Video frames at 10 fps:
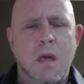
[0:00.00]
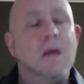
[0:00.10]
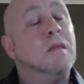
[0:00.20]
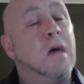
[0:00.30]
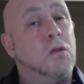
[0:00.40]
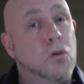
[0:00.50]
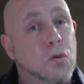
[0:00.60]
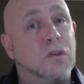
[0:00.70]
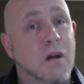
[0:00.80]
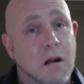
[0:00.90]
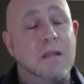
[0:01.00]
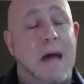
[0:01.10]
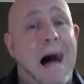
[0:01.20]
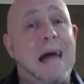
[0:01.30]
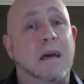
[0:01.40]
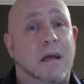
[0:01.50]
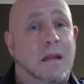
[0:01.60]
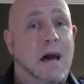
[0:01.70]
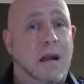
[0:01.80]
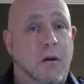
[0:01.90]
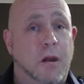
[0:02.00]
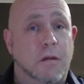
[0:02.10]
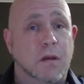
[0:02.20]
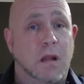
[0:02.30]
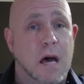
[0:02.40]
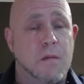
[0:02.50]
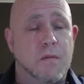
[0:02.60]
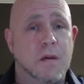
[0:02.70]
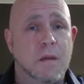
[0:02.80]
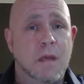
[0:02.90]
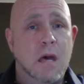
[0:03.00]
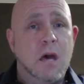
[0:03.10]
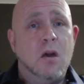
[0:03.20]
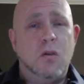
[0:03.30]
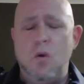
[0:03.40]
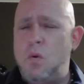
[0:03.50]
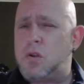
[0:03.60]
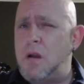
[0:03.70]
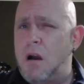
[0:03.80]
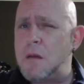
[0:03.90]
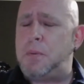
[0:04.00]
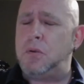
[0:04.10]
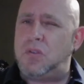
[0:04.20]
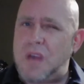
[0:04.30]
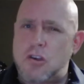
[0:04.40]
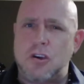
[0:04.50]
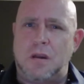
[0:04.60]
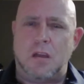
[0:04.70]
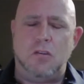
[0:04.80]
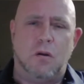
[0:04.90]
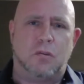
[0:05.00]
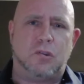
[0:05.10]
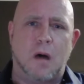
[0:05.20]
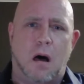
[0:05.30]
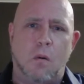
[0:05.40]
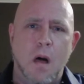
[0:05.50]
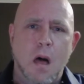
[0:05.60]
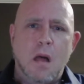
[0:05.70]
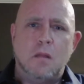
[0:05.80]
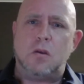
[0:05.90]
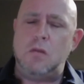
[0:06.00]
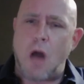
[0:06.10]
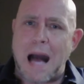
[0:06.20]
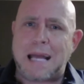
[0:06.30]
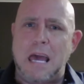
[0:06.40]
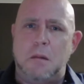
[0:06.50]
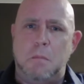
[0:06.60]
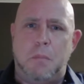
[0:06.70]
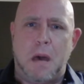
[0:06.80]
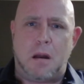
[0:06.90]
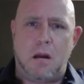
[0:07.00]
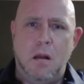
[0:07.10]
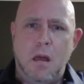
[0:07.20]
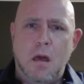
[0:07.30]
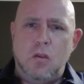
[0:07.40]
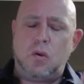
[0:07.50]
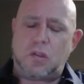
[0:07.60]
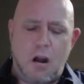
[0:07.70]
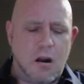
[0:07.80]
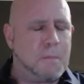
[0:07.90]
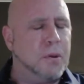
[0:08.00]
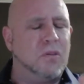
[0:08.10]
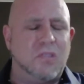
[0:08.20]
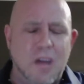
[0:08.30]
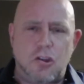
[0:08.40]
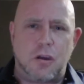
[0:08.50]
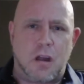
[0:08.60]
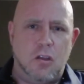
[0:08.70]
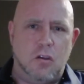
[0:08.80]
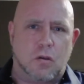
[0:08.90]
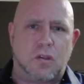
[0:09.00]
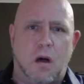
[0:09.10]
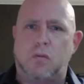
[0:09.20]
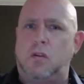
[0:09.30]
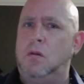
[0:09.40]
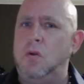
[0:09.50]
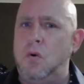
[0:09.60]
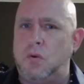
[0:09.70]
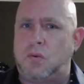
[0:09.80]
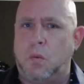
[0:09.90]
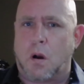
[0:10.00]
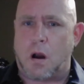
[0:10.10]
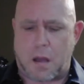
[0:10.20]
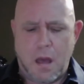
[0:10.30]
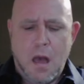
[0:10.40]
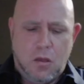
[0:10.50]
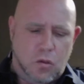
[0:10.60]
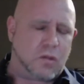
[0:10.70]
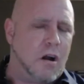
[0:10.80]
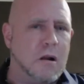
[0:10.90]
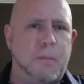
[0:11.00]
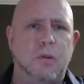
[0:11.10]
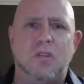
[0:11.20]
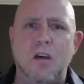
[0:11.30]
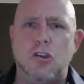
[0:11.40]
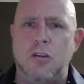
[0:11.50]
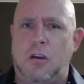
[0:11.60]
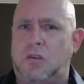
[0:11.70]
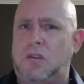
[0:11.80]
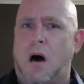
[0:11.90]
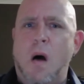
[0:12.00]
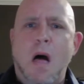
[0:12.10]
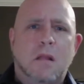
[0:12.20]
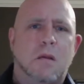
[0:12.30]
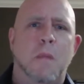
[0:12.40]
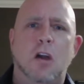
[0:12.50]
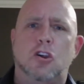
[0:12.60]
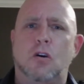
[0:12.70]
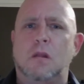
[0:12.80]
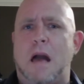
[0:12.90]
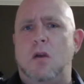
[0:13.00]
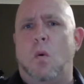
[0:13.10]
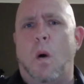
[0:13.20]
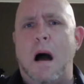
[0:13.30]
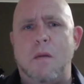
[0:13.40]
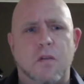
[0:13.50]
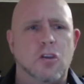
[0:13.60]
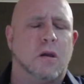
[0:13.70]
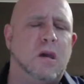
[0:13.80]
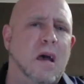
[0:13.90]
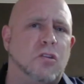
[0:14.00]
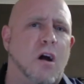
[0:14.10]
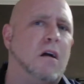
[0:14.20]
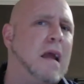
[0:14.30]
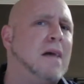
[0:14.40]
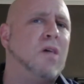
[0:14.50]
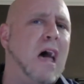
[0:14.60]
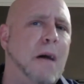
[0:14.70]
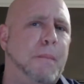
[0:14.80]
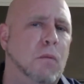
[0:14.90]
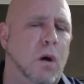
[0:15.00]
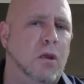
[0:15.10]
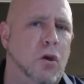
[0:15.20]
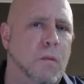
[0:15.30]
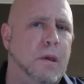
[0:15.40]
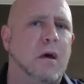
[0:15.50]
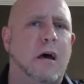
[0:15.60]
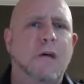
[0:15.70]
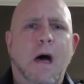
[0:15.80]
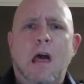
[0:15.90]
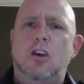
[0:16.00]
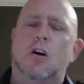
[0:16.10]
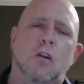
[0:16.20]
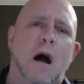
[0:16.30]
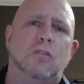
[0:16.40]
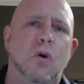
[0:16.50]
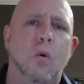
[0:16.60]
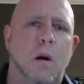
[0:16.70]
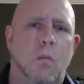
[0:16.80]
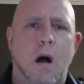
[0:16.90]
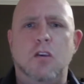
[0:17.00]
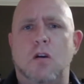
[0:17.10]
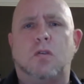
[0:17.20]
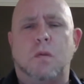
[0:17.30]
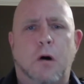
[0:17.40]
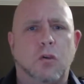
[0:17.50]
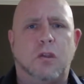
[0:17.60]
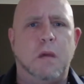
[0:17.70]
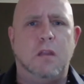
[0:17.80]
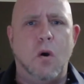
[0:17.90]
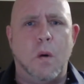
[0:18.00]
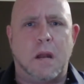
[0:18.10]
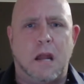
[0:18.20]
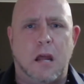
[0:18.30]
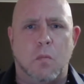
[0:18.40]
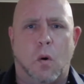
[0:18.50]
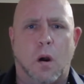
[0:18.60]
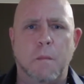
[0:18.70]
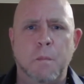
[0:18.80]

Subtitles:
then you started dying in that area of your life. You started positioning yourself to not getting better. You started positioning yourself to lose work. You started positioning yourself to make sure that your wife and your kids aren't as happy with you because you're not doing what you're supposed to be doing anymore.